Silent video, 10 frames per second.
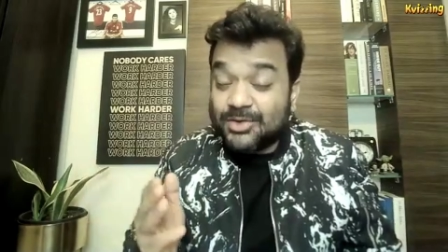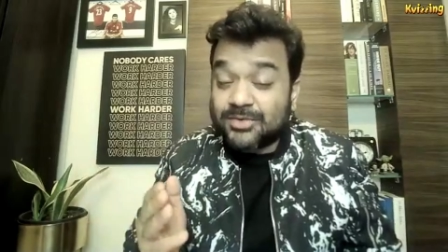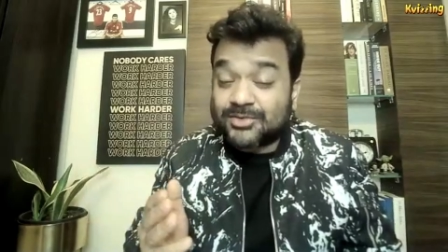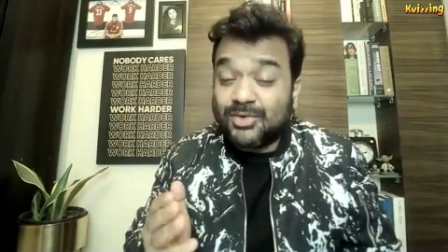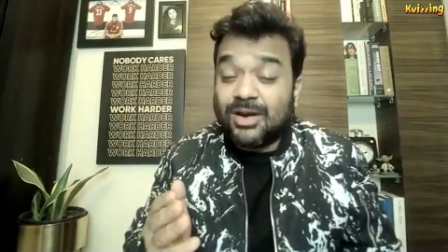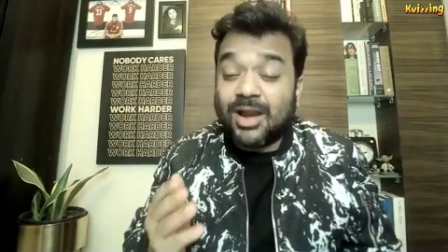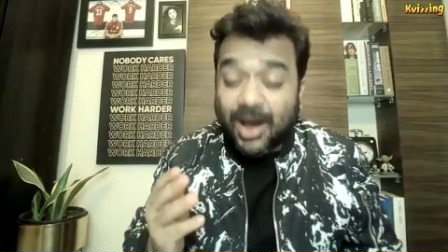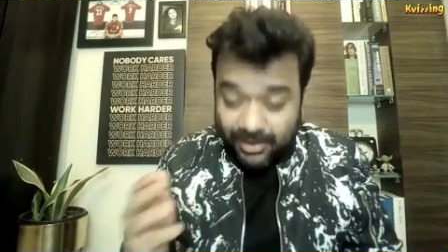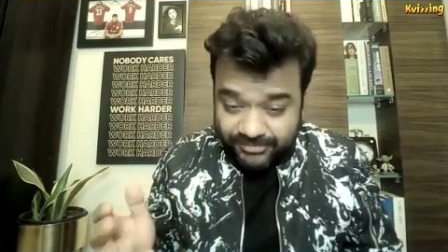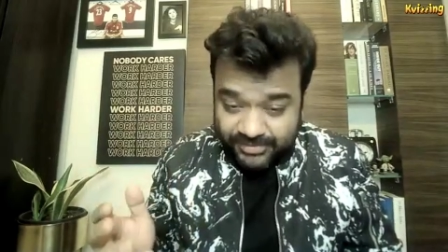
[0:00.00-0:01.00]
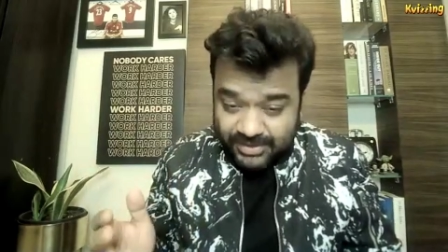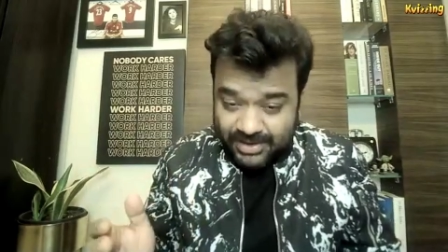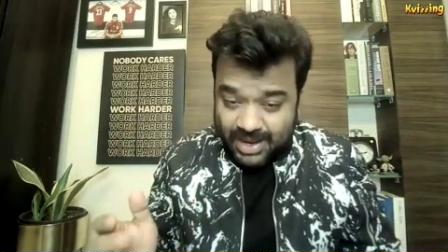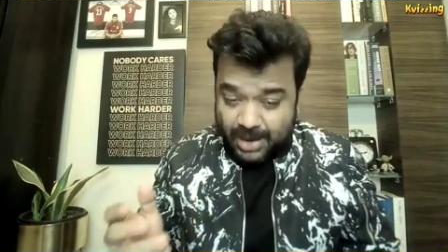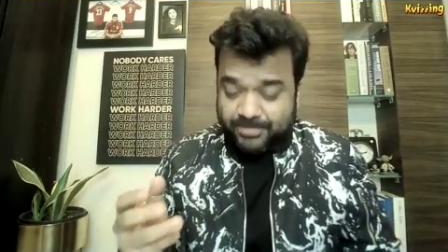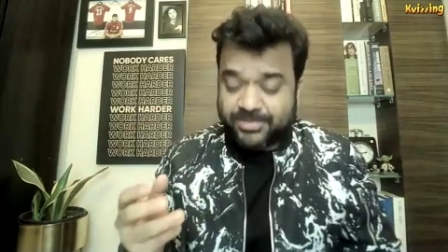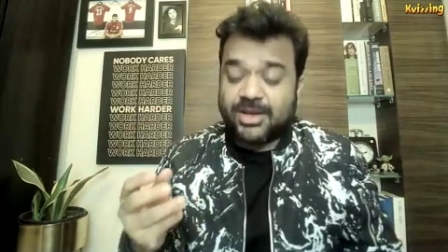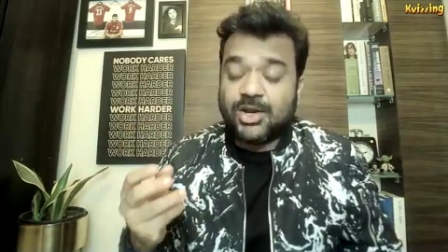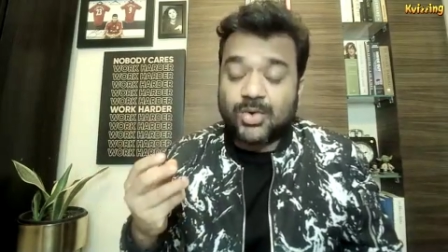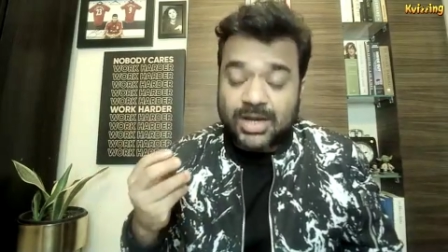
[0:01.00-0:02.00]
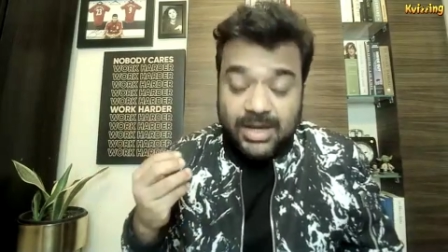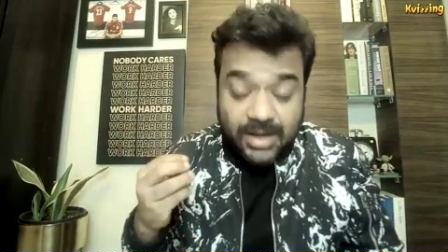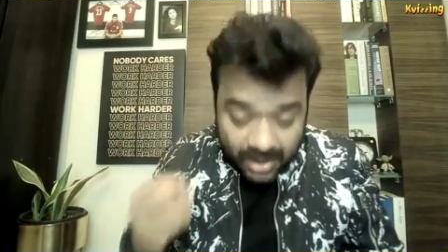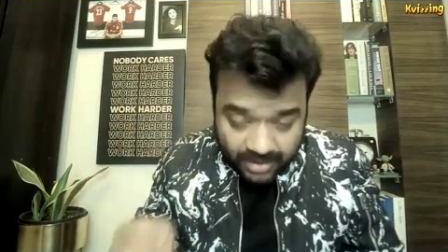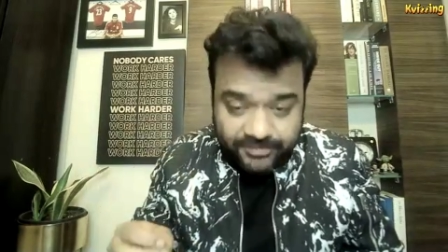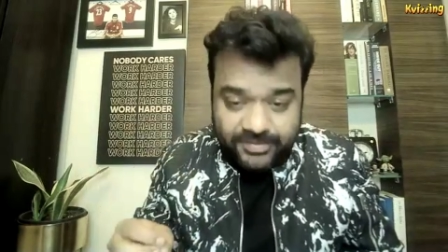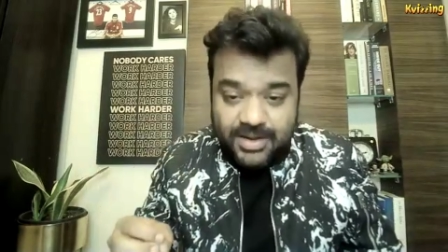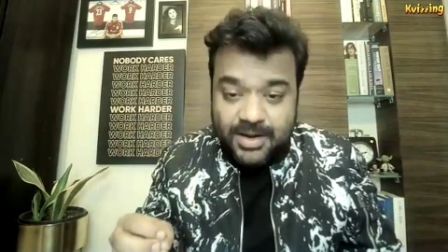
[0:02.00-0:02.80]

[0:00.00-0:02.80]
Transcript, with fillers: he used to love, absolutely love